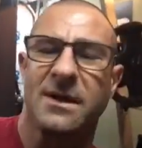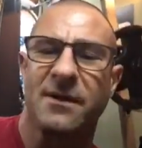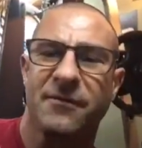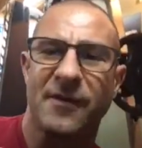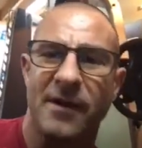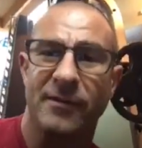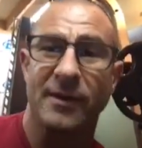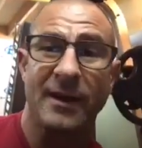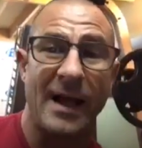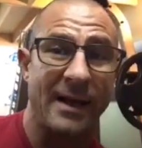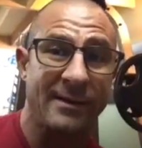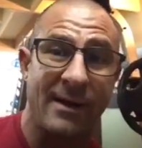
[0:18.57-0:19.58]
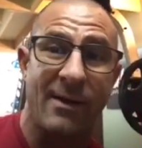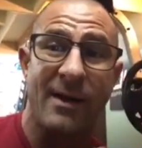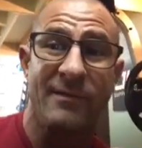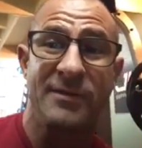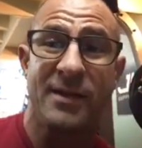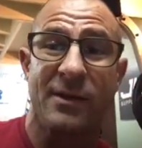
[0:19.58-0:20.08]
5 o'clock. Now I
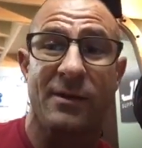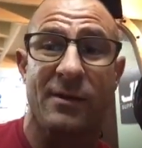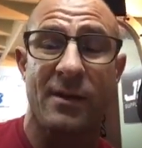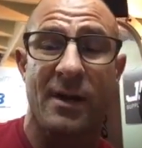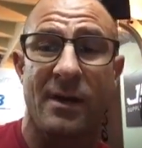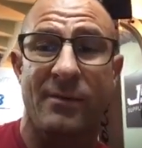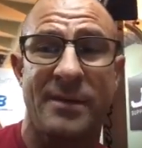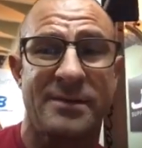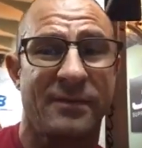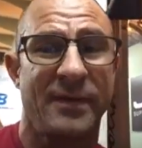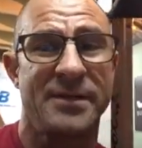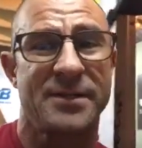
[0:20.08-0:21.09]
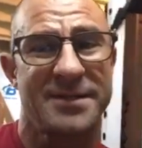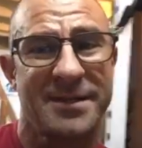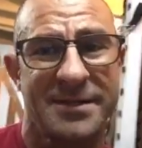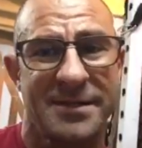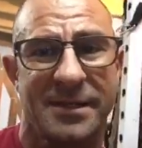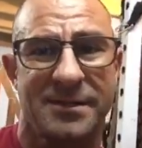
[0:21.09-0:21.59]
have dinner reservations
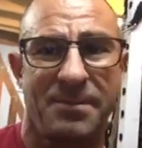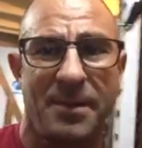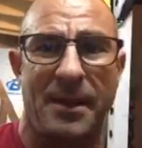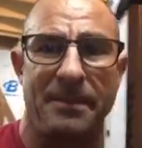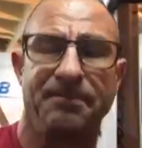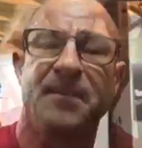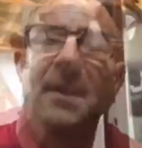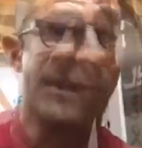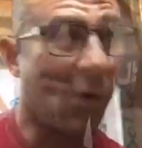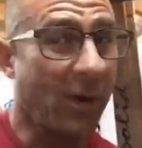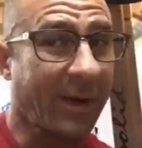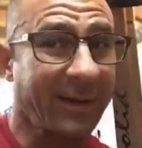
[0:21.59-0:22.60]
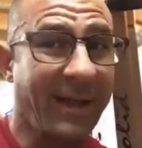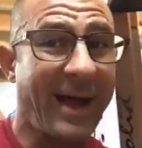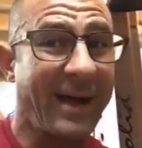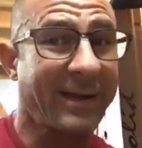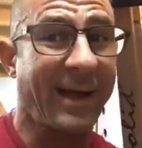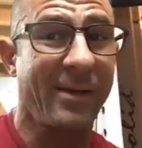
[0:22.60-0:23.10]
at 6 p.m. 4
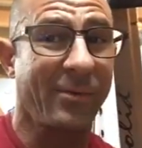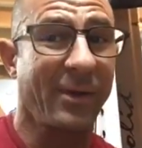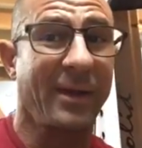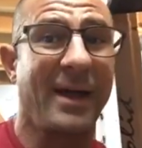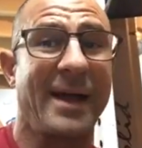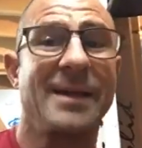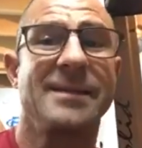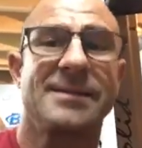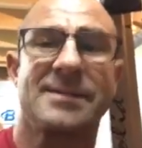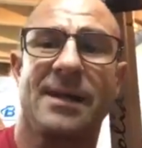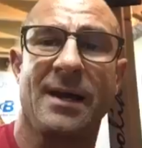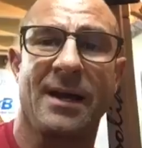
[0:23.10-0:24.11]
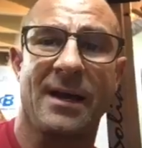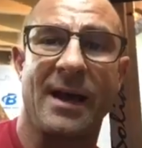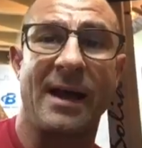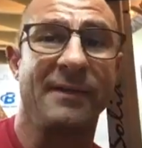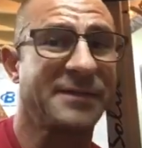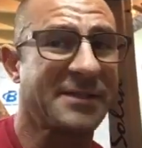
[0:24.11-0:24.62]
o'clock, I realized
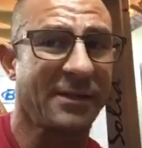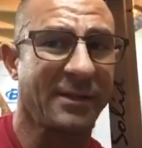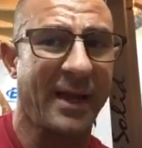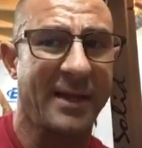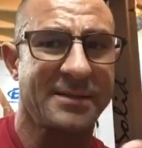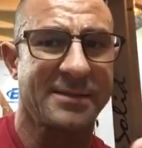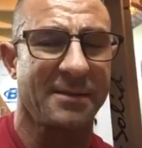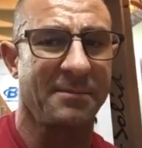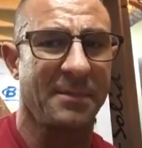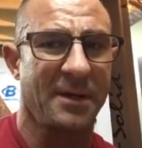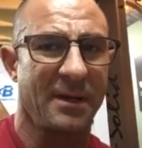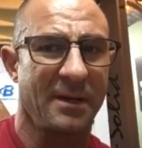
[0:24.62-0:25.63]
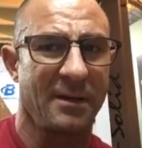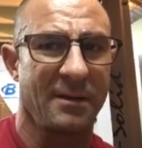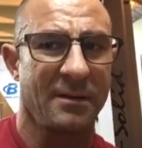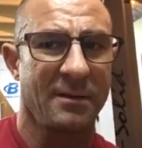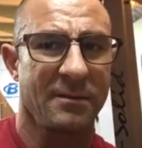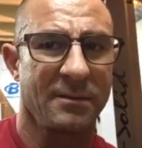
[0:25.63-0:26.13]
I've still got some
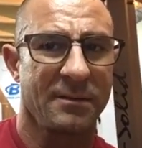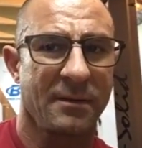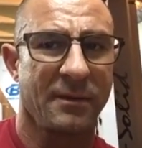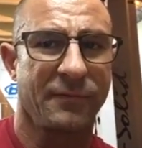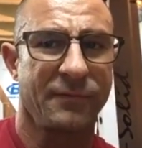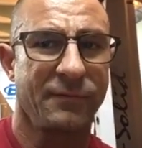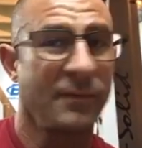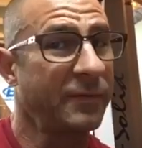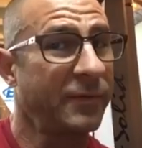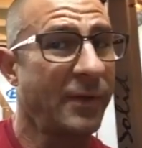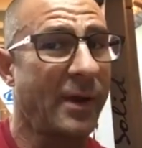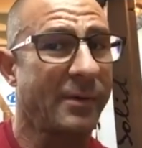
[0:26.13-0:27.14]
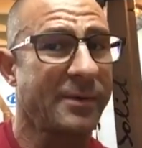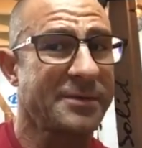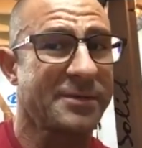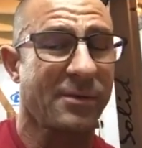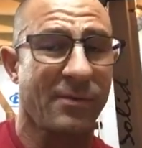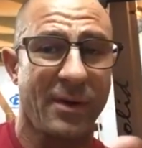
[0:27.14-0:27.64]
a few
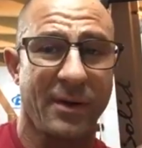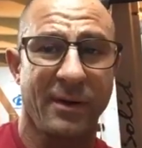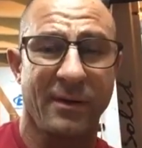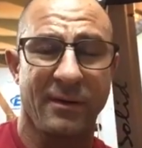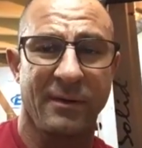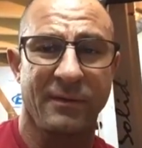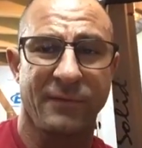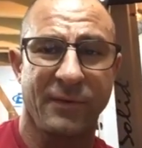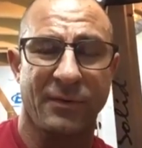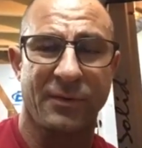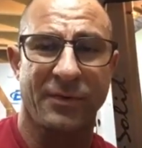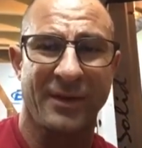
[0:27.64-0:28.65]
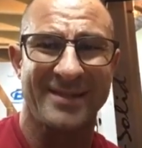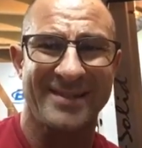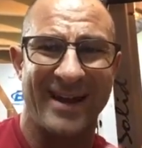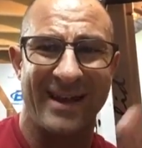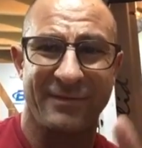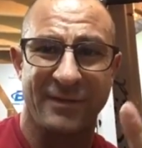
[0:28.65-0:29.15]
errands to run and a few other things
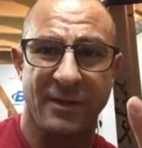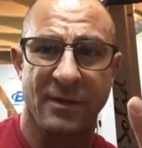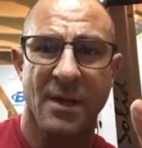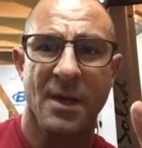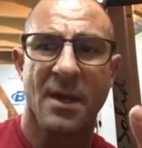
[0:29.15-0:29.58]
that I have to